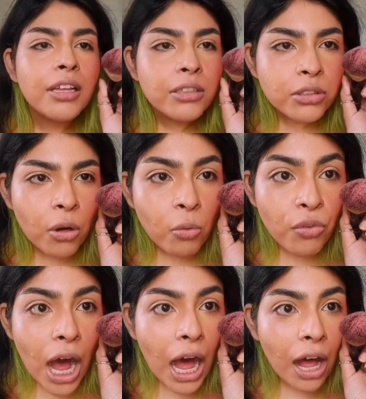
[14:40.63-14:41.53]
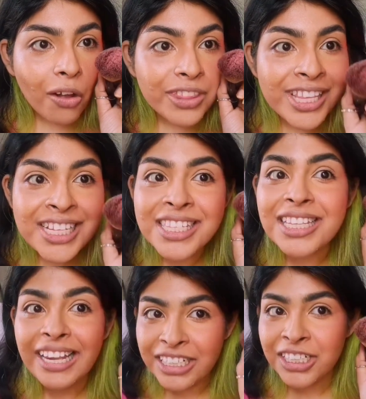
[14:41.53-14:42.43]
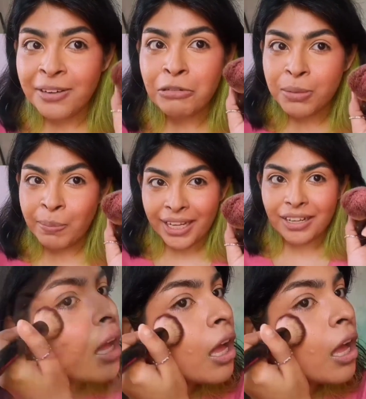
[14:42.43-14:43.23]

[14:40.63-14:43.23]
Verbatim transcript: So wow, this legit looks pink.